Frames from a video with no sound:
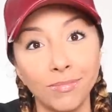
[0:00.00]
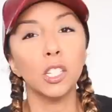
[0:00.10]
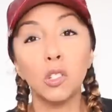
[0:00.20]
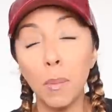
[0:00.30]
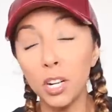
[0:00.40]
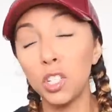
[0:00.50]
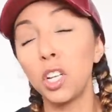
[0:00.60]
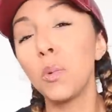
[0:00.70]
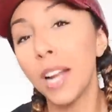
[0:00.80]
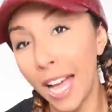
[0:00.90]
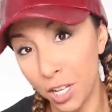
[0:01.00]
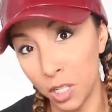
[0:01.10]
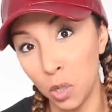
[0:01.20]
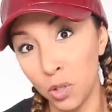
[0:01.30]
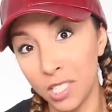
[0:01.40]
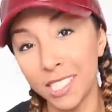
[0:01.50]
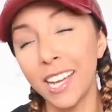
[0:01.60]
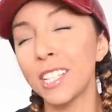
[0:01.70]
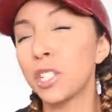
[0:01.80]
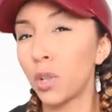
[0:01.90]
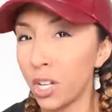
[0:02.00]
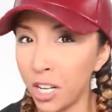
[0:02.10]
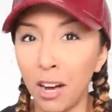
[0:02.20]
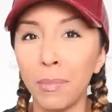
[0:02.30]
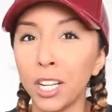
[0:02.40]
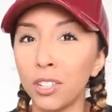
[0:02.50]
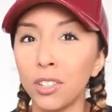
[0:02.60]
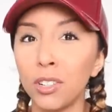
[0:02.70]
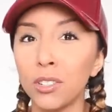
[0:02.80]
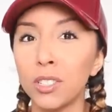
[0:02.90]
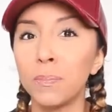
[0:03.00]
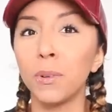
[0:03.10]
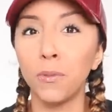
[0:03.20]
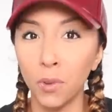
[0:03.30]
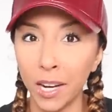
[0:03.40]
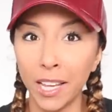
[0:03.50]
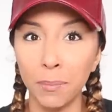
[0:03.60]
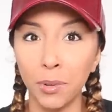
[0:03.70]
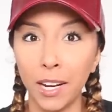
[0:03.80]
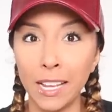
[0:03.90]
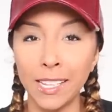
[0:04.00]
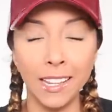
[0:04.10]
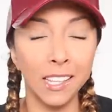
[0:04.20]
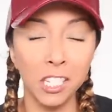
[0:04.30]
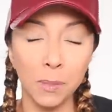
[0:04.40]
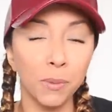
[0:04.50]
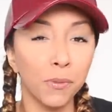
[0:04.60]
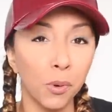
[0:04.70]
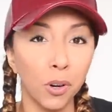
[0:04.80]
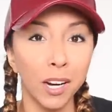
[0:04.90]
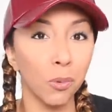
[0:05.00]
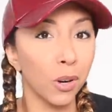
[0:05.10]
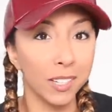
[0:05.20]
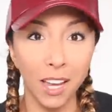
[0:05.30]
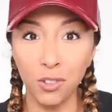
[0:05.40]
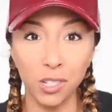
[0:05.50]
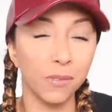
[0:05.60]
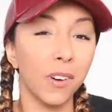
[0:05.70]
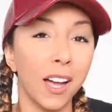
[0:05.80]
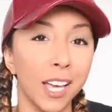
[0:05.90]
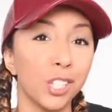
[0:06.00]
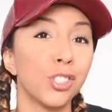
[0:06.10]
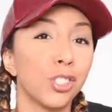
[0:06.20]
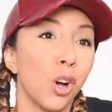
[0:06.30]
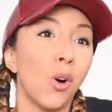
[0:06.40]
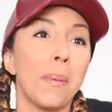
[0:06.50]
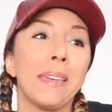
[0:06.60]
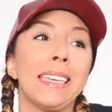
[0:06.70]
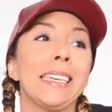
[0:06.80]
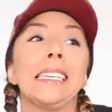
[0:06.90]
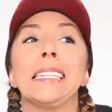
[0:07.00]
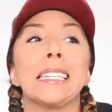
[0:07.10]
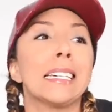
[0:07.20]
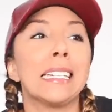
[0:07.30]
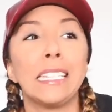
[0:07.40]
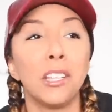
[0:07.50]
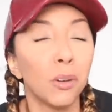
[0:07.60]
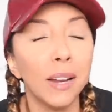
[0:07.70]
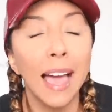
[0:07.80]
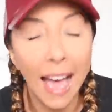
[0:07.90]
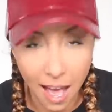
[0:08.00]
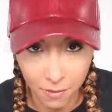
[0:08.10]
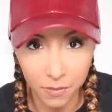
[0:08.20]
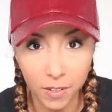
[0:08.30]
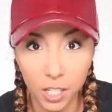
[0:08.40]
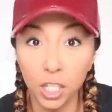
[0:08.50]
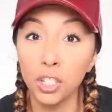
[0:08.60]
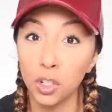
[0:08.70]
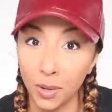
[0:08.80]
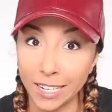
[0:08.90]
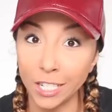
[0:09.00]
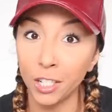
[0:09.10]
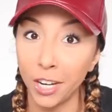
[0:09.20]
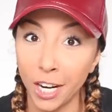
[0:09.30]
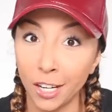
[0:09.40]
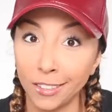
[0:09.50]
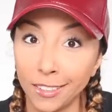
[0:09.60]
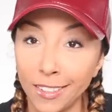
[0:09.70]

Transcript: So I'm gonna show you what I do just to kind of stretch out my curls before I get braids. I did this before, it worked out just fine. So I mean, you don't have to straighten your hair.